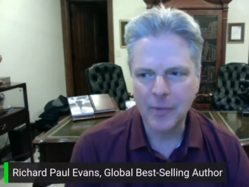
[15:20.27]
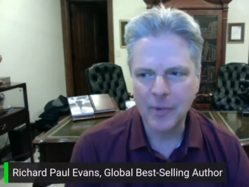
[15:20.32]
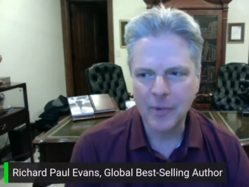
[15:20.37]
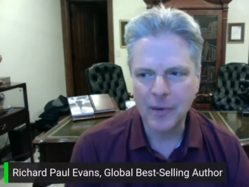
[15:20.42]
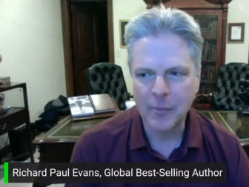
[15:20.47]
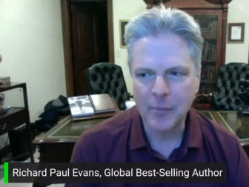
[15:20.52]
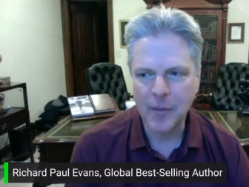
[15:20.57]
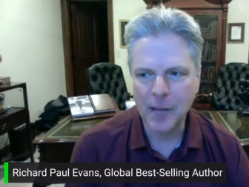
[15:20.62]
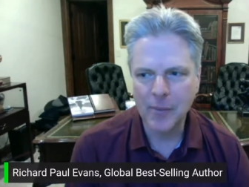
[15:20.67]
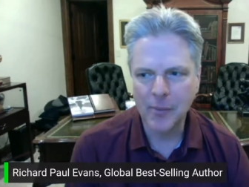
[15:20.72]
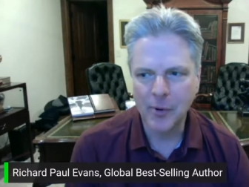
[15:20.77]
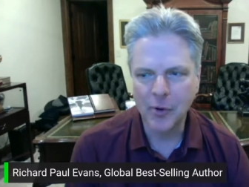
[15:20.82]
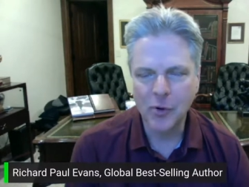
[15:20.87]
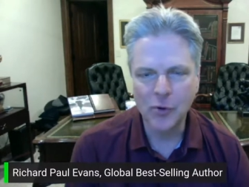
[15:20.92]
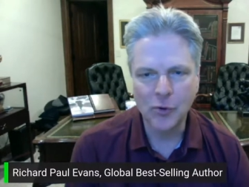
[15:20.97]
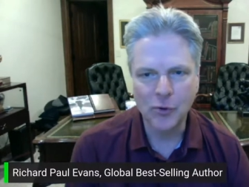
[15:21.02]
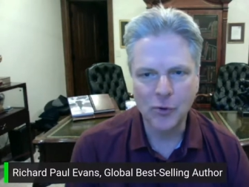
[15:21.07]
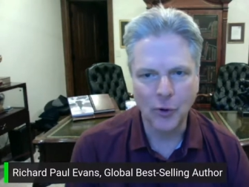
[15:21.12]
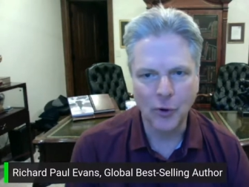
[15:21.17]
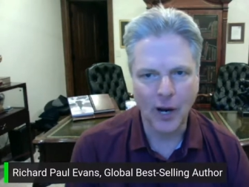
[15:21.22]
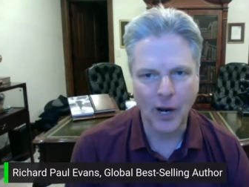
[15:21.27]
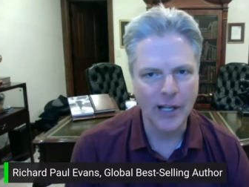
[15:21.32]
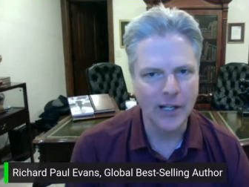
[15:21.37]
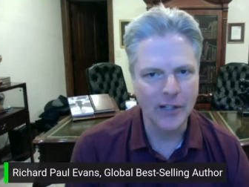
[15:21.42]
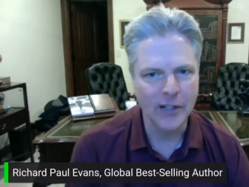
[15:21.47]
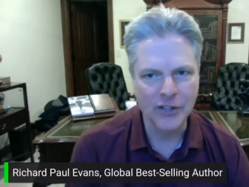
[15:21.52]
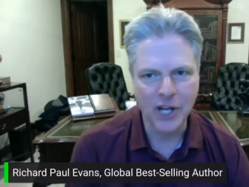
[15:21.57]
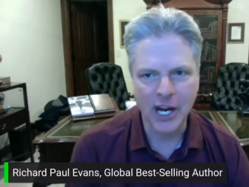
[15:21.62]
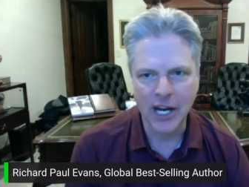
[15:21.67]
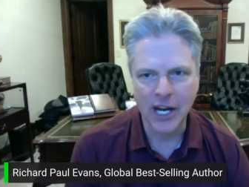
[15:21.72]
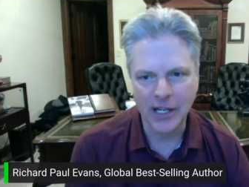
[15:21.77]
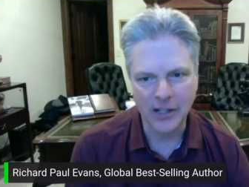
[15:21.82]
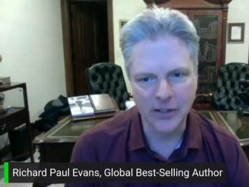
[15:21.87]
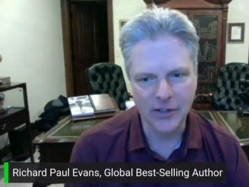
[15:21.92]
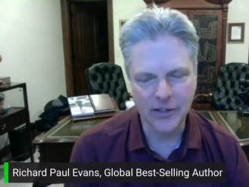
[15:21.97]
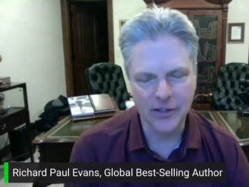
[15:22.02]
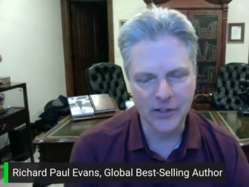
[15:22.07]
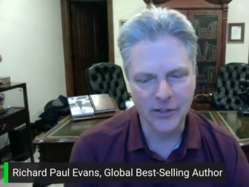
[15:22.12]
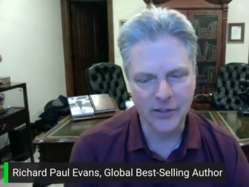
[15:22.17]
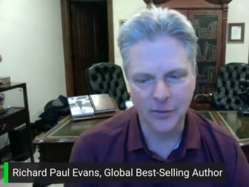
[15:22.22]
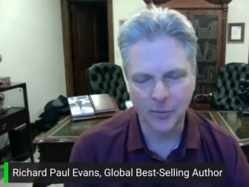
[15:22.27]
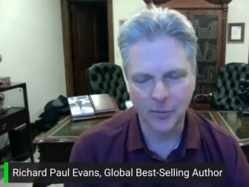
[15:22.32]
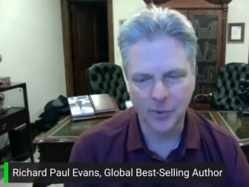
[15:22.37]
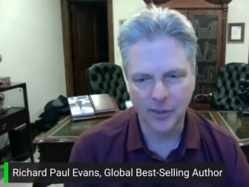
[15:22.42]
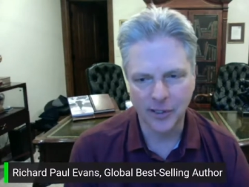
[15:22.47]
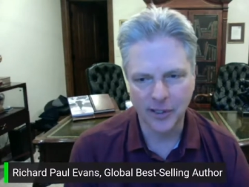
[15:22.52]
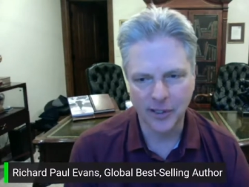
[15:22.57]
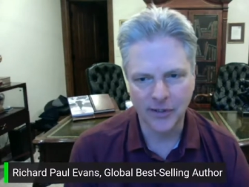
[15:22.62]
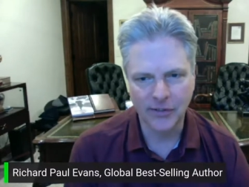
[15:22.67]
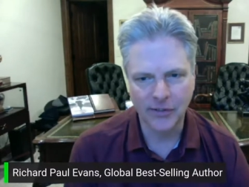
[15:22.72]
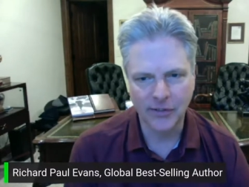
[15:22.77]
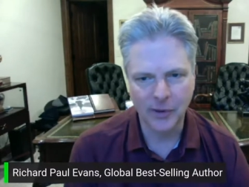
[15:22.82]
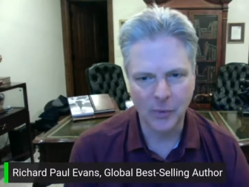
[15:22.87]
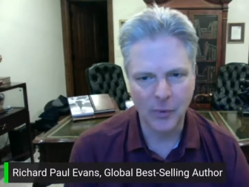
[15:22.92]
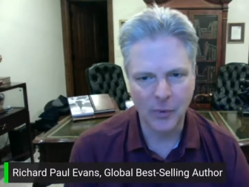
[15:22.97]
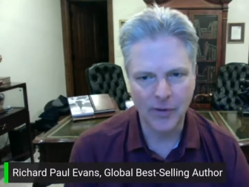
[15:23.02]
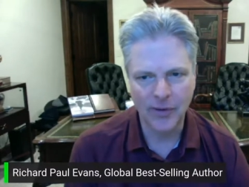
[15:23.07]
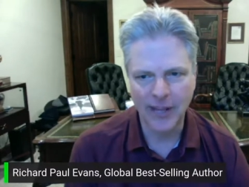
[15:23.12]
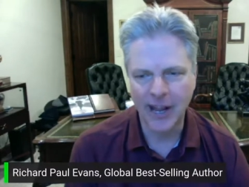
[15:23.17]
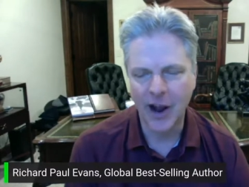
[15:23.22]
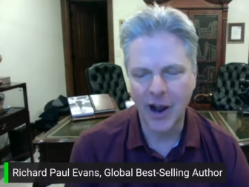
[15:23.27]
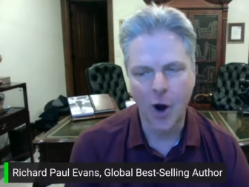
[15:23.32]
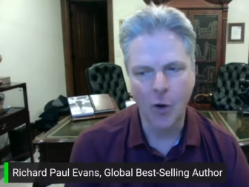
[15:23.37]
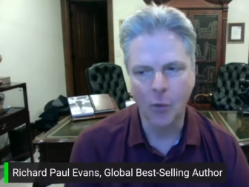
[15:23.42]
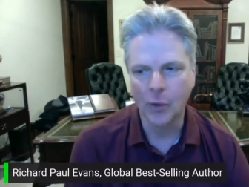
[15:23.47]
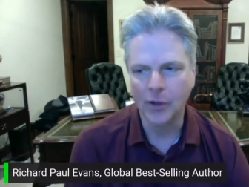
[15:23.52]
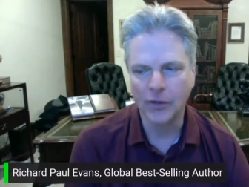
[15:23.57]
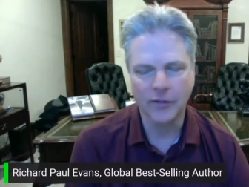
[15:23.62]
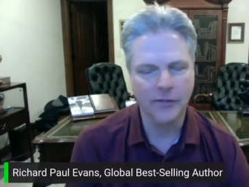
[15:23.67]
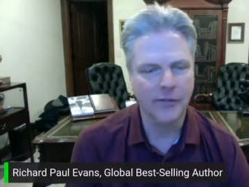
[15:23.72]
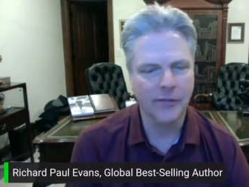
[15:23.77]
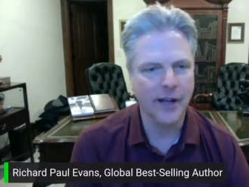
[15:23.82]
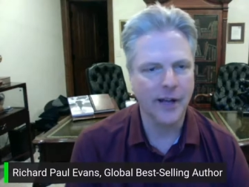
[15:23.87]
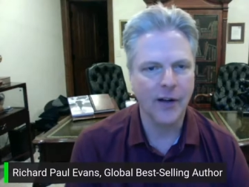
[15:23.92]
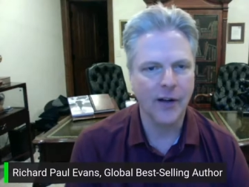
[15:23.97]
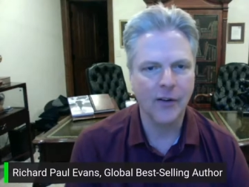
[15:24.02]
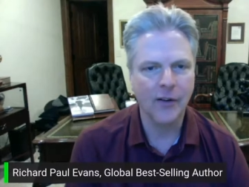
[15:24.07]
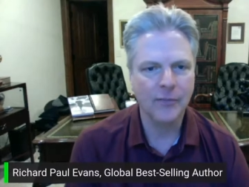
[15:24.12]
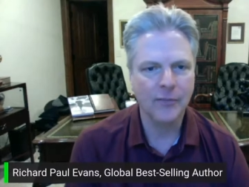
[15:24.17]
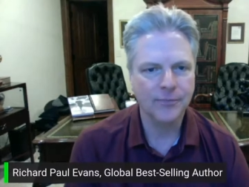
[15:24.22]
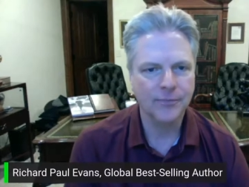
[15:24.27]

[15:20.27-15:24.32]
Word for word: the people who try to change to please someone they always fail